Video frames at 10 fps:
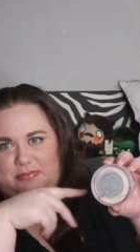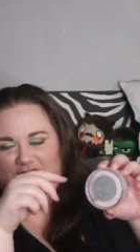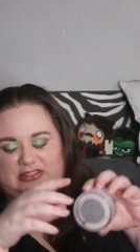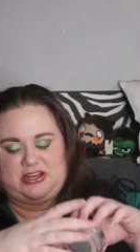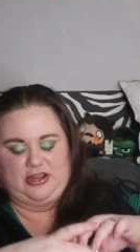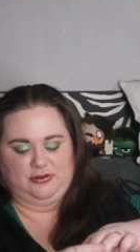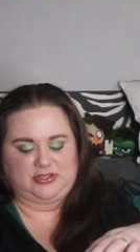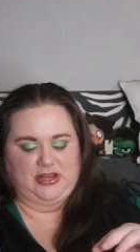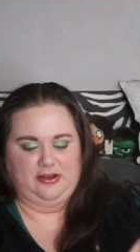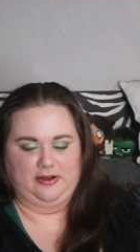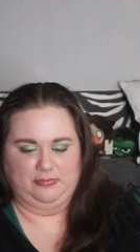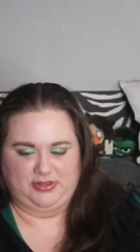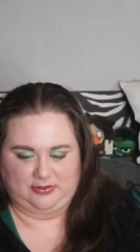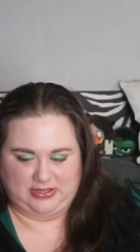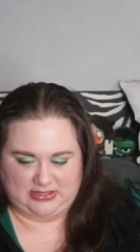up the entire tub,
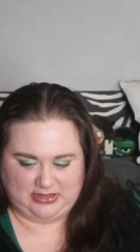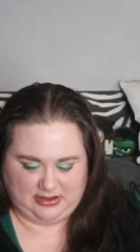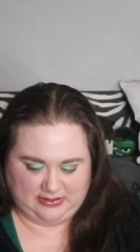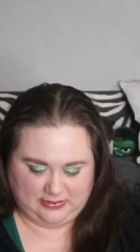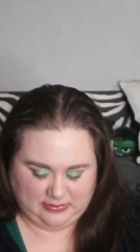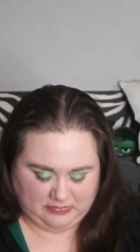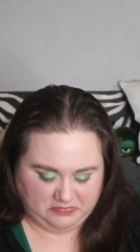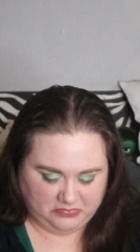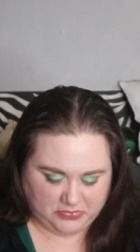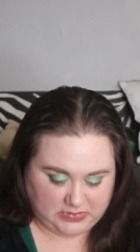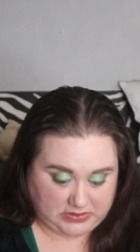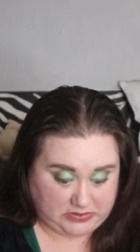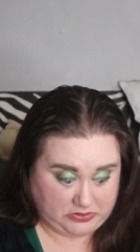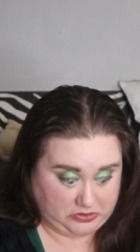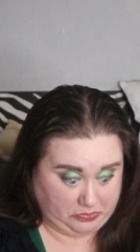so that's not
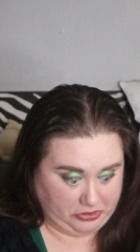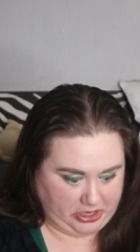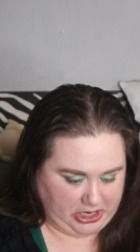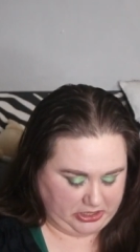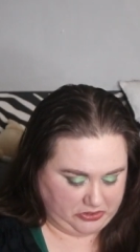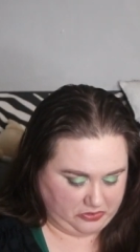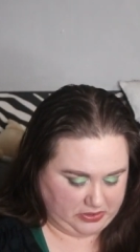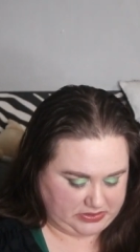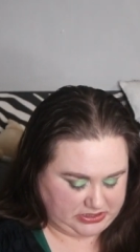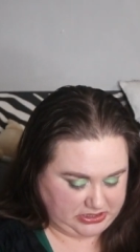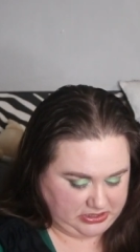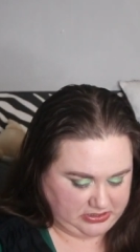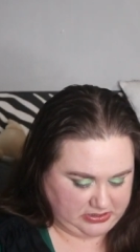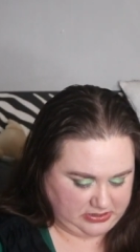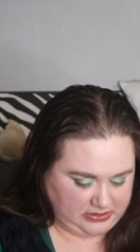super accurate.
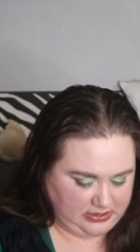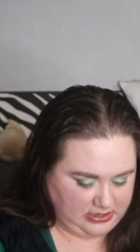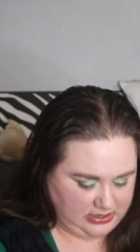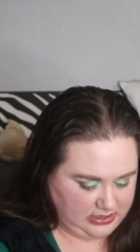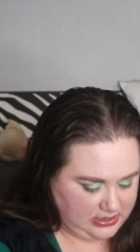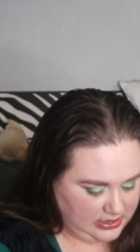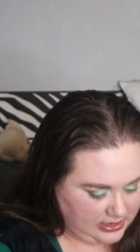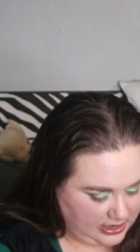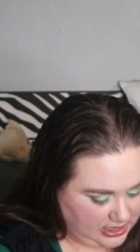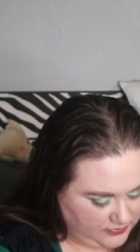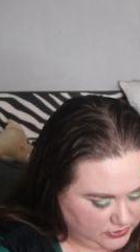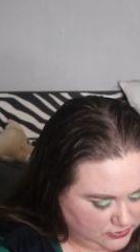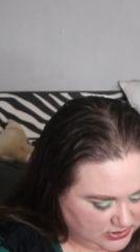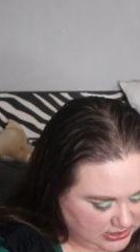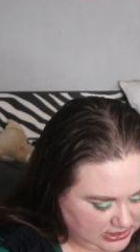I have
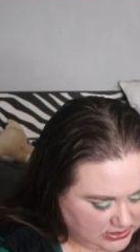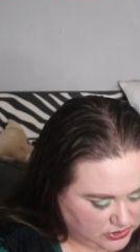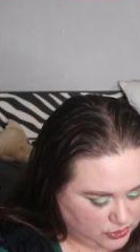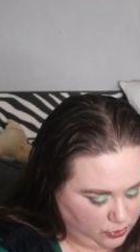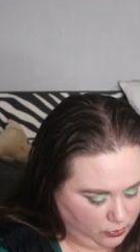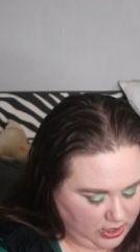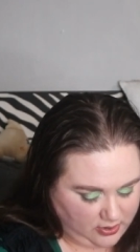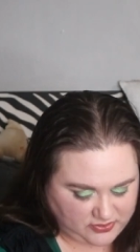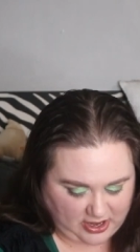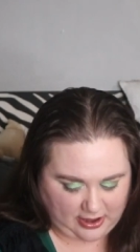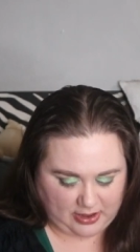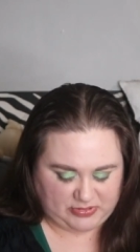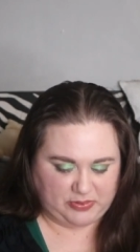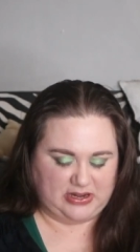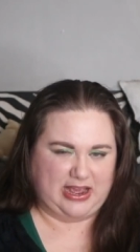used it twelve
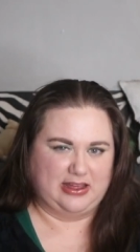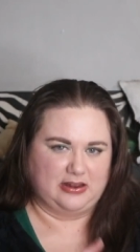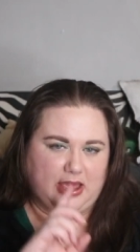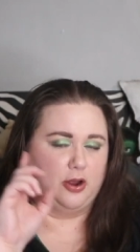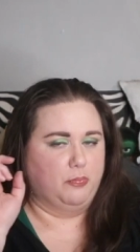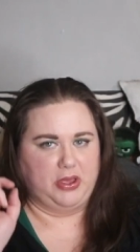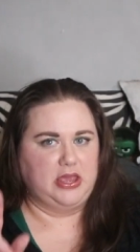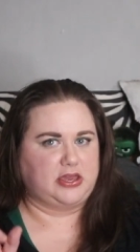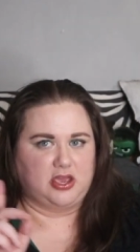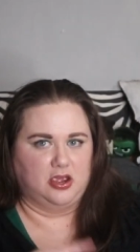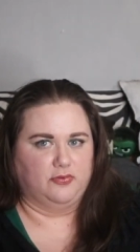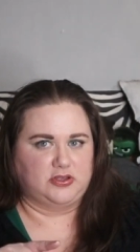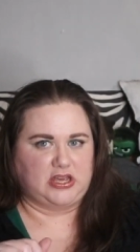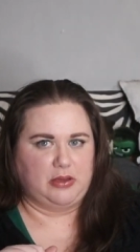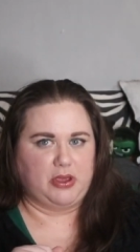times, but I don't bake every
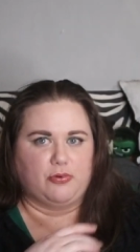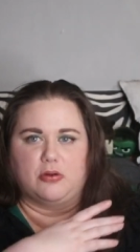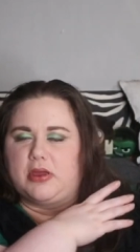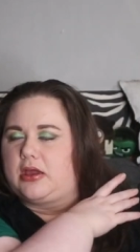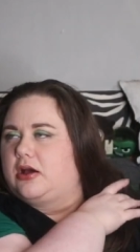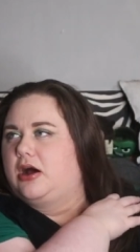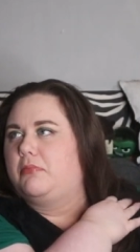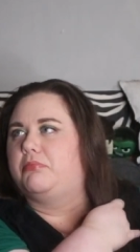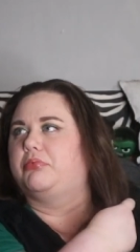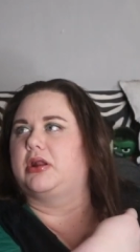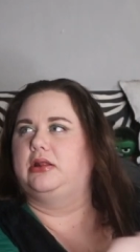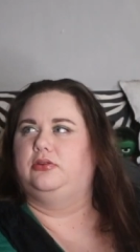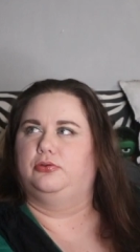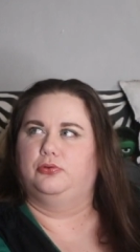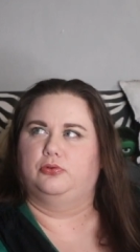time I wear makeup, but I
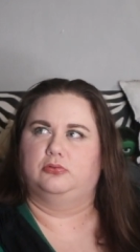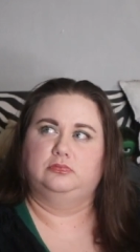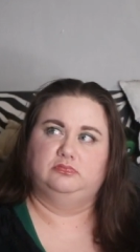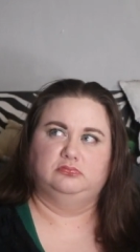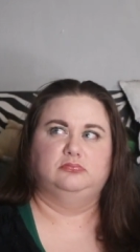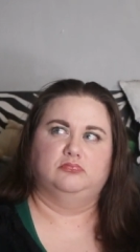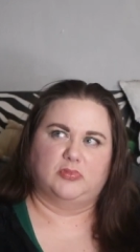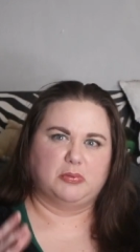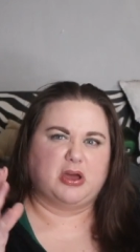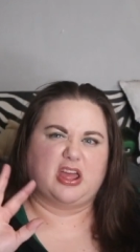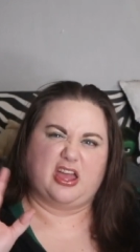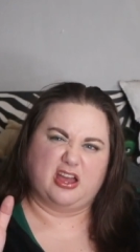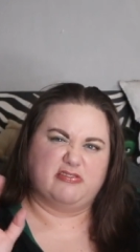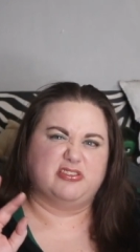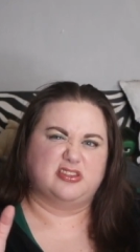do about
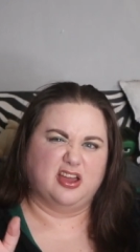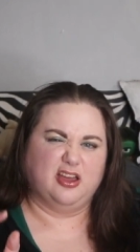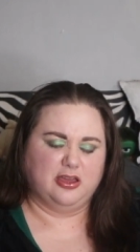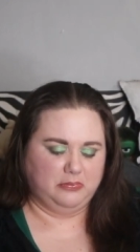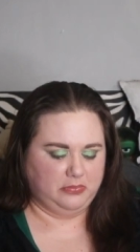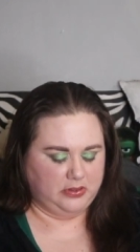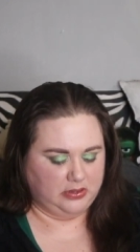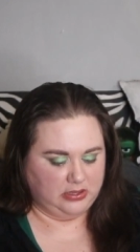half the time.